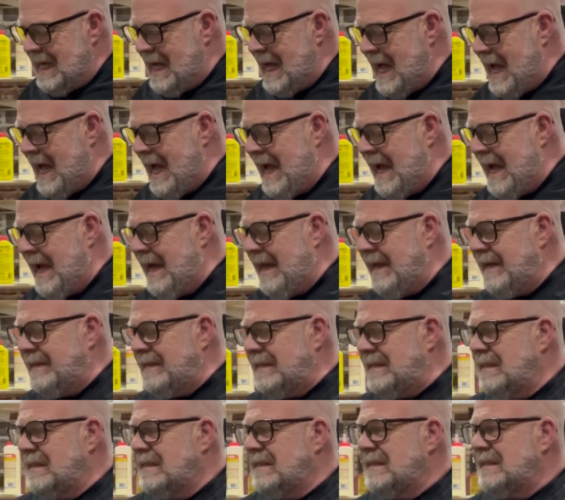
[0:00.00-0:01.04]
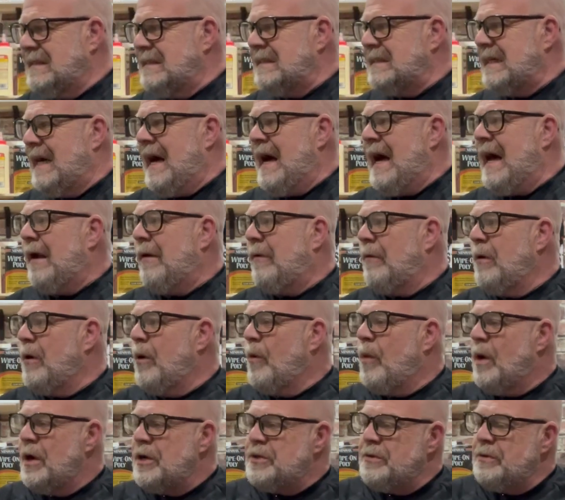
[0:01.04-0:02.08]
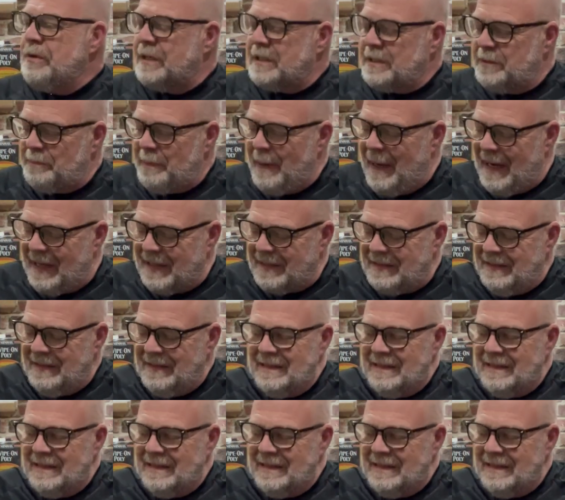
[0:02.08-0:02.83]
and I don't know what to expect.